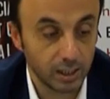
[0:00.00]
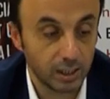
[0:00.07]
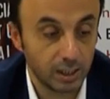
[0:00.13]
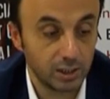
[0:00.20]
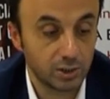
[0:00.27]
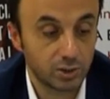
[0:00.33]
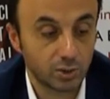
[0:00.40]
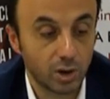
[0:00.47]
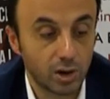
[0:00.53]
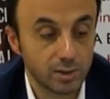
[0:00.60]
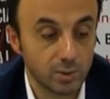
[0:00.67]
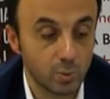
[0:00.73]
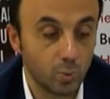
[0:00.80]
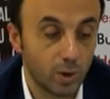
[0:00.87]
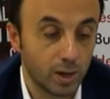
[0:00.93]
In
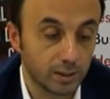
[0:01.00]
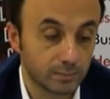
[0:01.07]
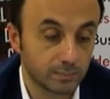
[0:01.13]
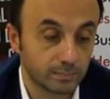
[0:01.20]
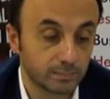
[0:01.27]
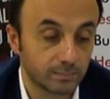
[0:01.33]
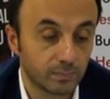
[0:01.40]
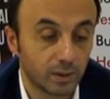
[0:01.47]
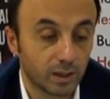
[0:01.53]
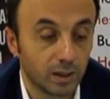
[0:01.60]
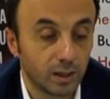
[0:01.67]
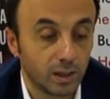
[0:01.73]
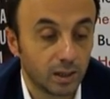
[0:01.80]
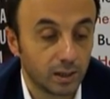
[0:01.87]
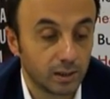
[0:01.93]
discursive one,
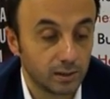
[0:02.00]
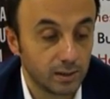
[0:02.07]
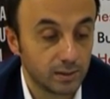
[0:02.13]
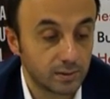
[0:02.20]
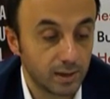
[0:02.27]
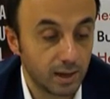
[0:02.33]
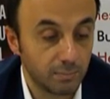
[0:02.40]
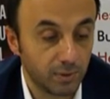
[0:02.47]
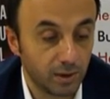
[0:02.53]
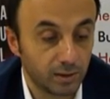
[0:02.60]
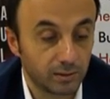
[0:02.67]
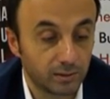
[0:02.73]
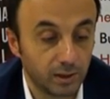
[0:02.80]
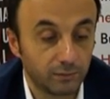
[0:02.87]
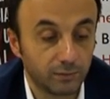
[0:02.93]
the same
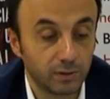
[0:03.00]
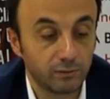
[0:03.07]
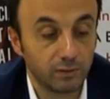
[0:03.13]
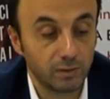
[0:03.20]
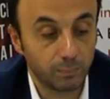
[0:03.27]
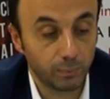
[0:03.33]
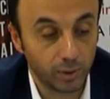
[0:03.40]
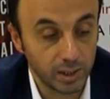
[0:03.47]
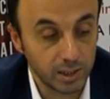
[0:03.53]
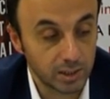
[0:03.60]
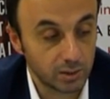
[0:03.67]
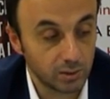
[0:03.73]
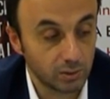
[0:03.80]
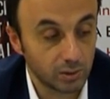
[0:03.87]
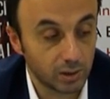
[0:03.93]
thing, different viewpoints
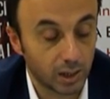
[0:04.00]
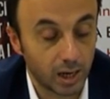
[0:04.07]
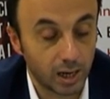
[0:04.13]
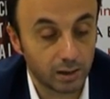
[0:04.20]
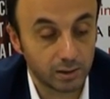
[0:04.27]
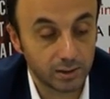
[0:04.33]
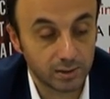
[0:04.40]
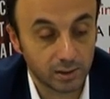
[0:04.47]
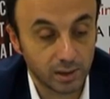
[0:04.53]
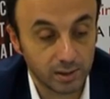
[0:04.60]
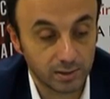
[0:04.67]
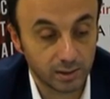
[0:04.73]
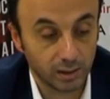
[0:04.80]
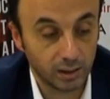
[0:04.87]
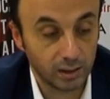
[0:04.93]
you are
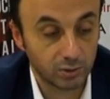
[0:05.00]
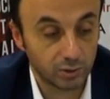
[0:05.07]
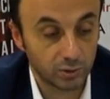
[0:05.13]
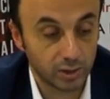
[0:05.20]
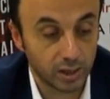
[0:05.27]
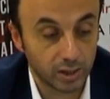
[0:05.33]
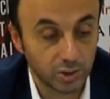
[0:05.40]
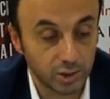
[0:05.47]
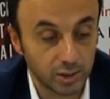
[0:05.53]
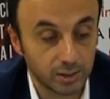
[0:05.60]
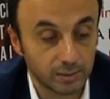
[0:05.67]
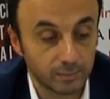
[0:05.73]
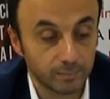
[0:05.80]
discussing in introduction,